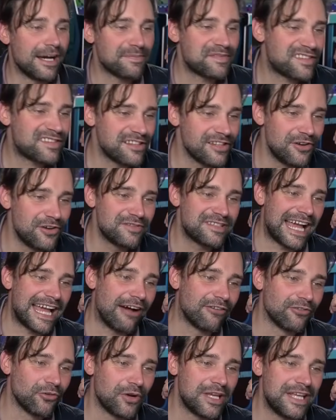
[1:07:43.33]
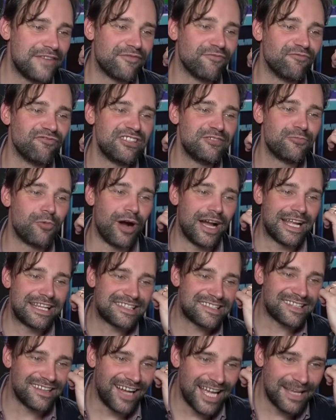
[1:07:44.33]
up, slow down, or even
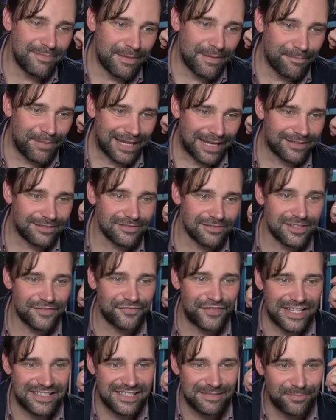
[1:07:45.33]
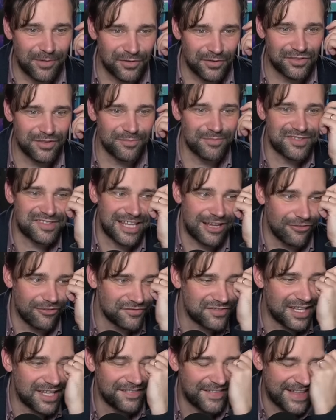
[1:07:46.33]
rewind time in battles, affecting both
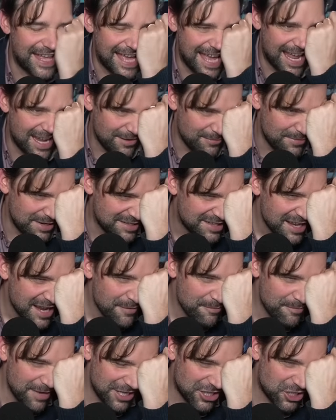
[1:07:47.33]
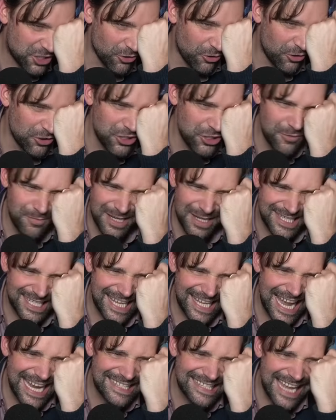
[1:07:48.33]
themselves and their enemies. Make sure you
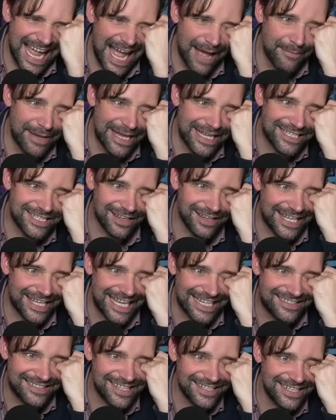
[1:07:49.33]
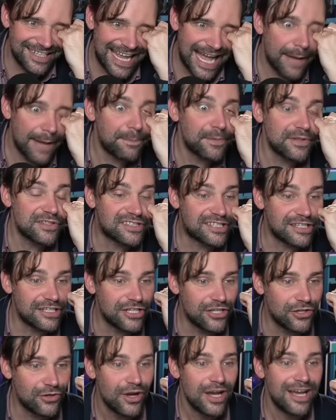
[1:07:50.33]
mitigate damage like it didn't happen to
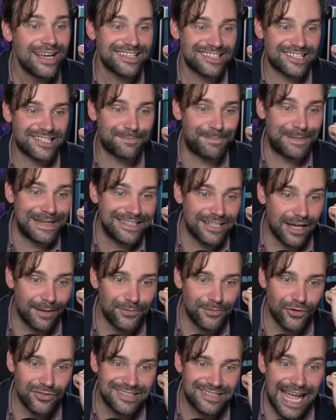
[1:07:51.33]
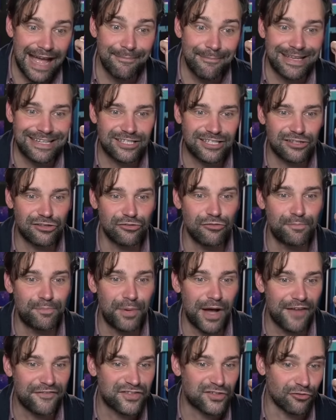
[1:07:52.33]
you. Speed up your damage through
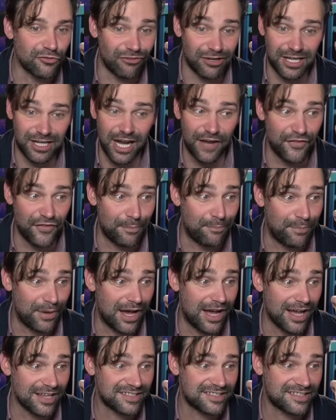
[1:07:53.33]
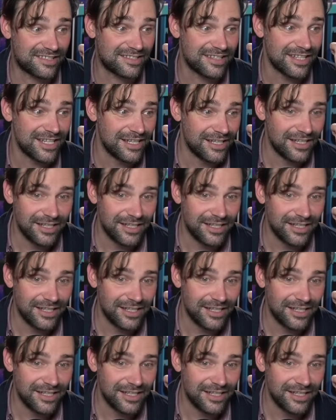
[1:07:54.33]
buffs or recover past.